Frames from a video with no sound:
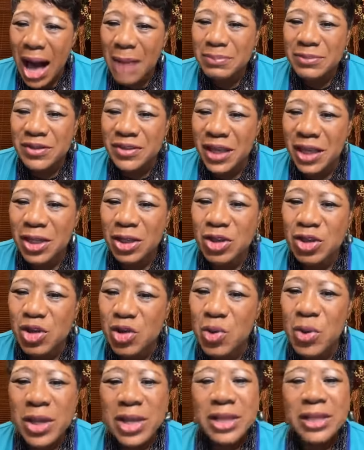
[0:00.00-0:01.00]
I'm
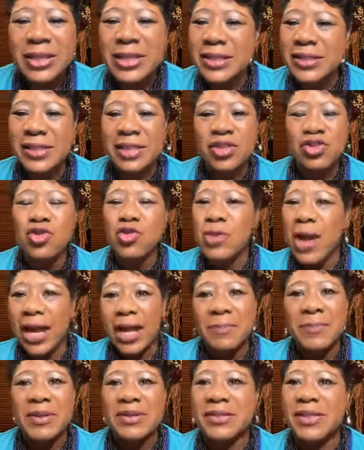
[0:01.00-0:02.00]
telling you, listen,
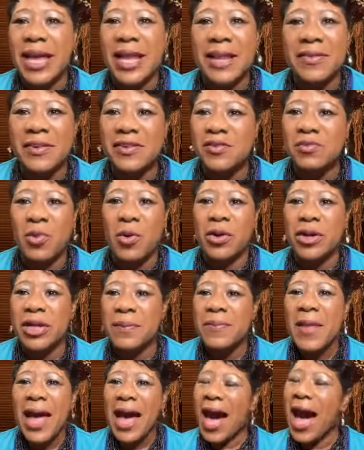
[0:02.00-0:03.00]
you got to be saying it this
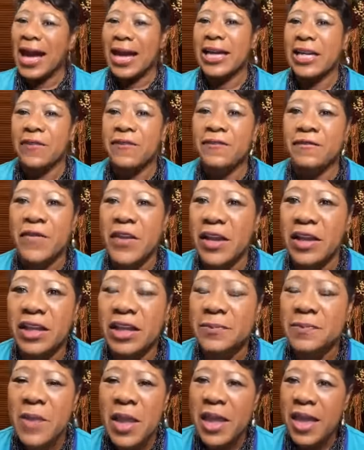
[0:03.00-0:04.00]
morning. I got a
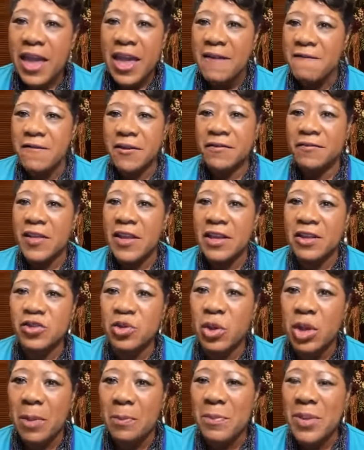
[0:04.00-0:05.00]
feeling
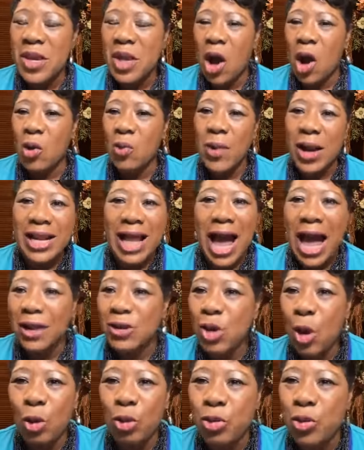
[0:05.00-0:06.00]
everything is going to be all right.
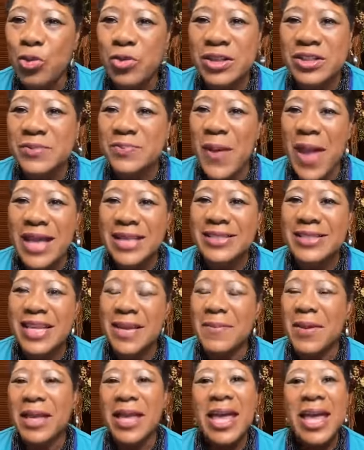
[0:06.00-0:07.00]
I know through this
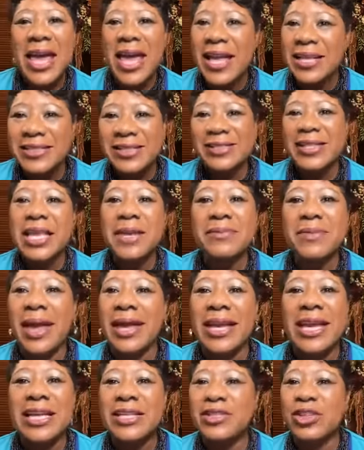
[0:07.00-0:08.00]
pandemic, it
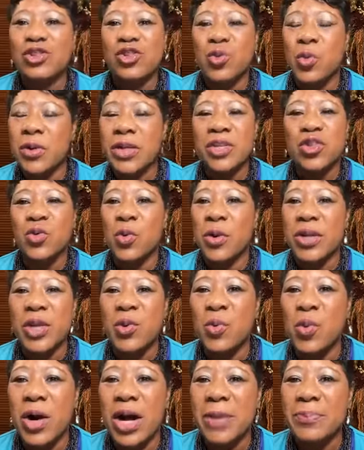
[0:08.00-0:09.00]
seems like into
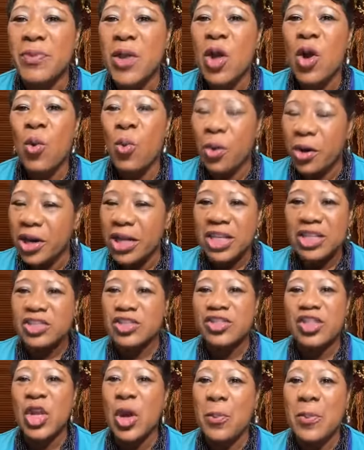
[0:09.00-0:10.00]
2021, we're
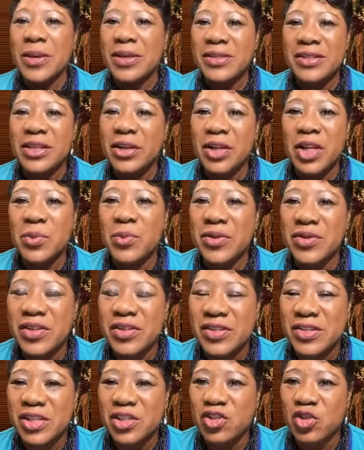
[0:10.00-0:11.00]
going to still be dealing
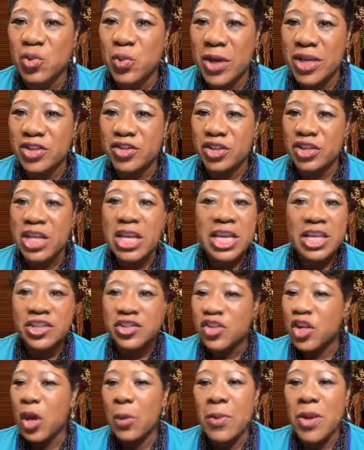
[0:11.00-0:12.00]
with this situation,
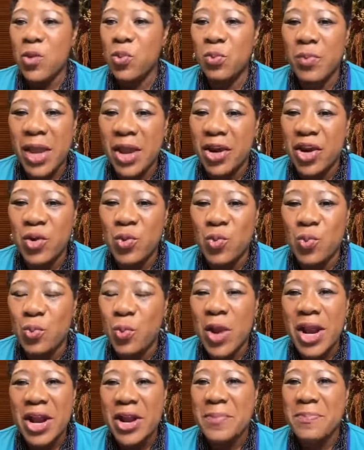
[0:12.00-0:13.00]
still be
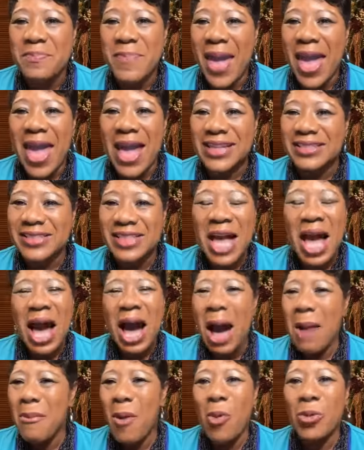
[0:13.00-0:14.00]
wearing, wearing masks.
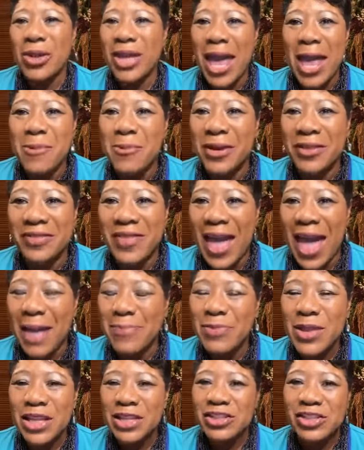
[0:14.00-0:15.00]
I'm okay with
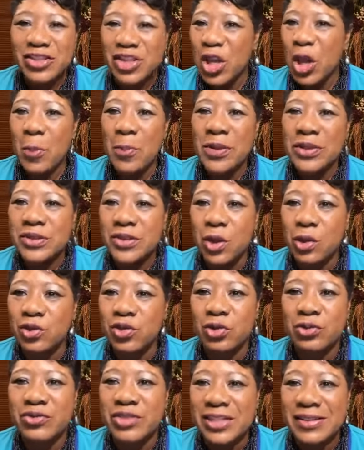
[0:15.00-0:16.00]
that. Still be
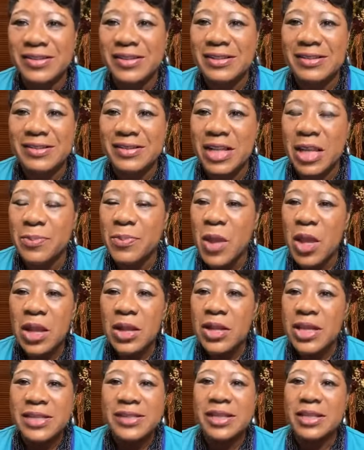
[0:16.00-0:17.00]
social distancing.
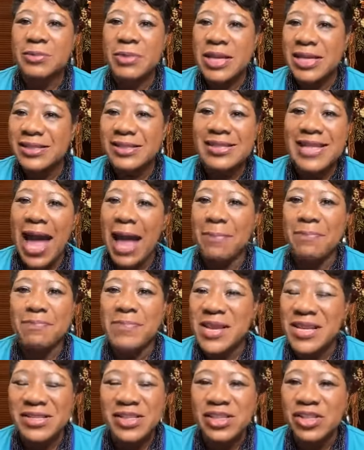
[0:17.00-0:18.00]
Listen, it's
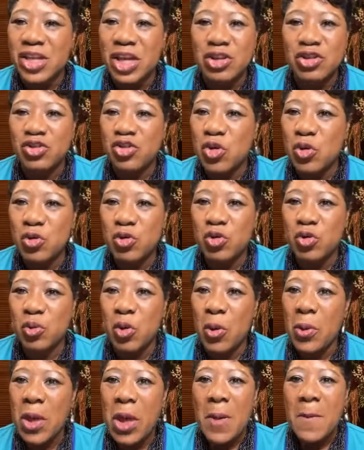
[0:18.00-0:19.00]
not business as
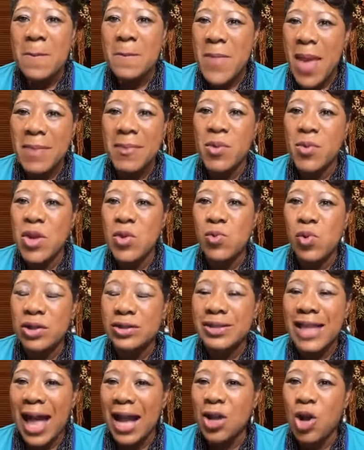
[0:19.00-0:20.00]
usual. Maybe we
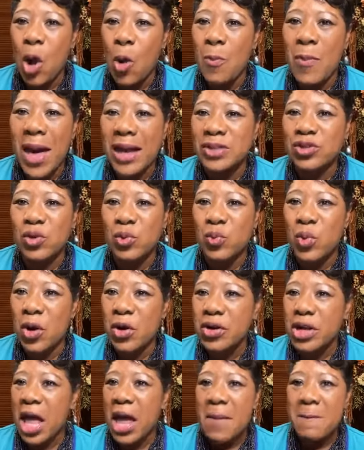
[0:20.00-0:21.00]
will not go back to
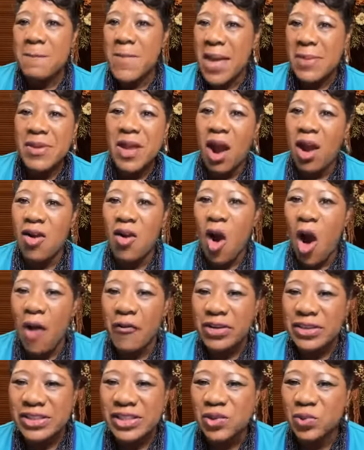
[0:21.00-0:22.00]
work. Maybe our
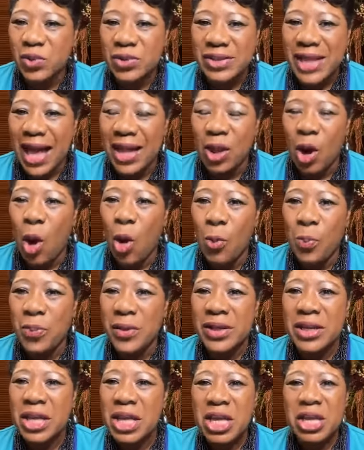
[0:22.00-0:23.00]
offices will not
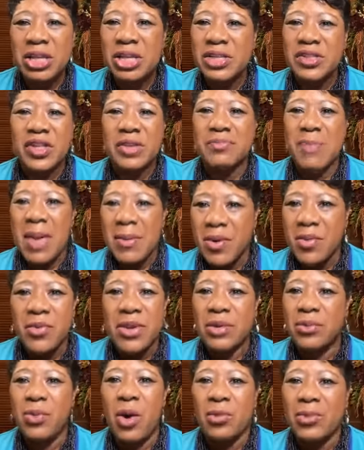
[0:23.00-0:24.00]
open. Listen,
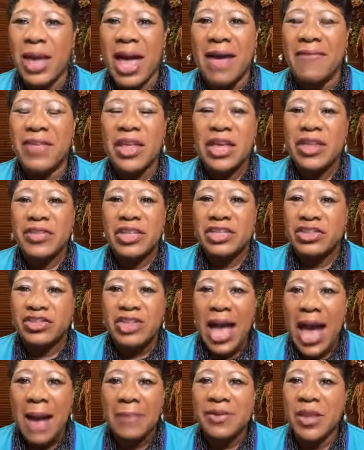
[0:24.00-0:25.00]
maybe we won't have
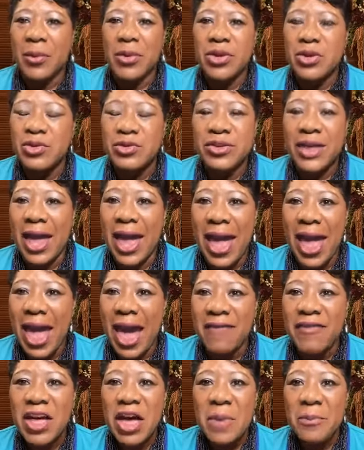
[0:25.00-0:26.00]
the jobs that we used to
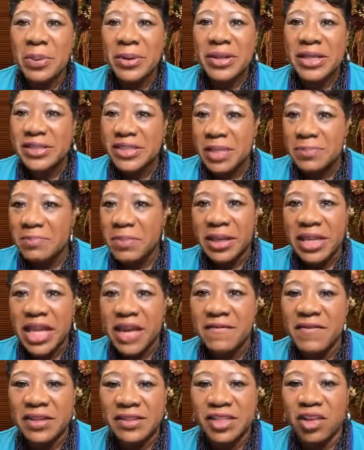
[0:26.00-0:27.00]
have. But listen,
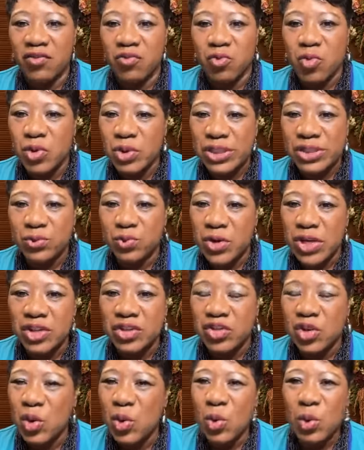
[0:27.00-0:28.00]
many of us have
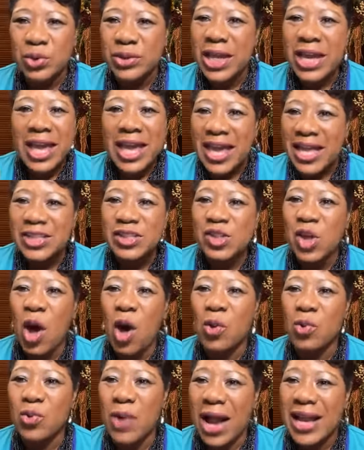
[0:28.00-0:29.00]
retooled.
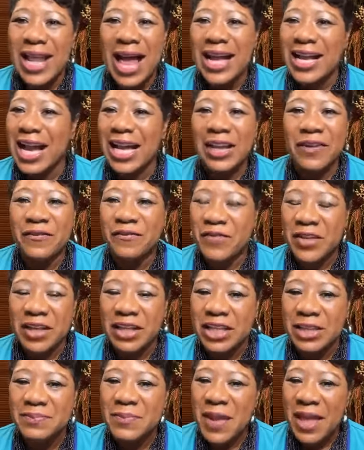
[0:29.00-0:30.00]
It's all right. I got a
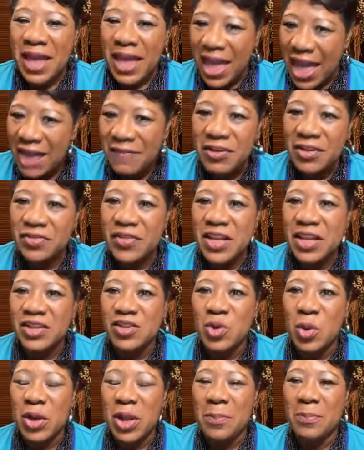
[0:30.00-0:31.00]
feeling
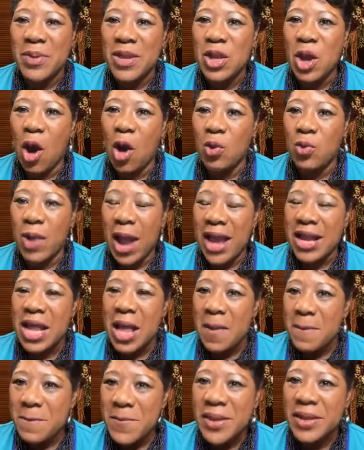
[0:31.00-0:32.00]
everything is going to be all
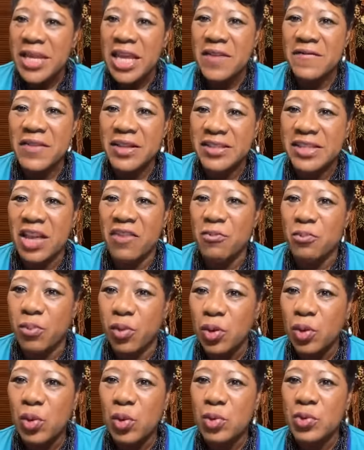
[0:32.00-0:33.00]
right. Many of us
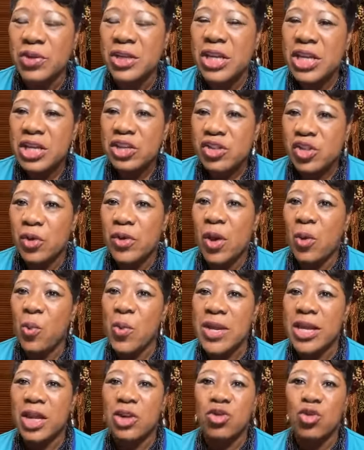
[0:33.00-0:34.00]
have pruned so
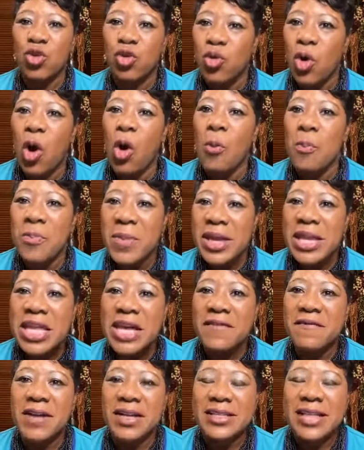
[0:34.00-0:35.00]
that we can grow.
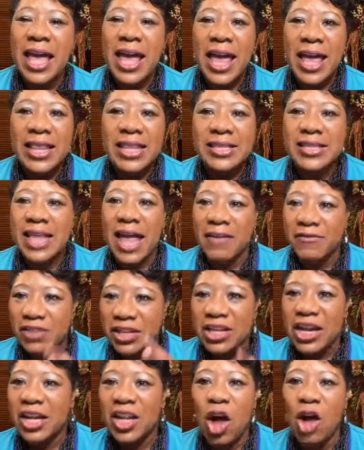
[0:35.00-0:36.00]
Many of us, listen,
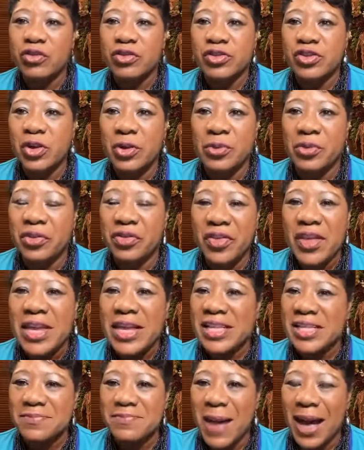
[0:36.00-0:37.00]
have cut off certain
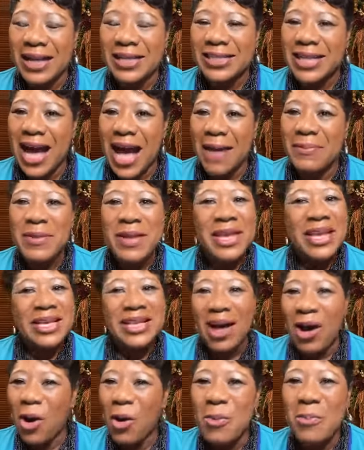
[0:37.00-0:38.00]
things. My God.
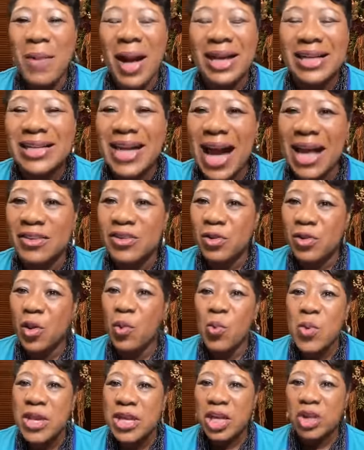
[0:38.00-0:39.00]
Oh, my God.
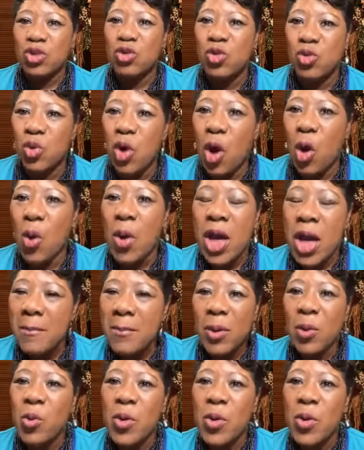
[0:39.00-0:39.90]
So that we could grow.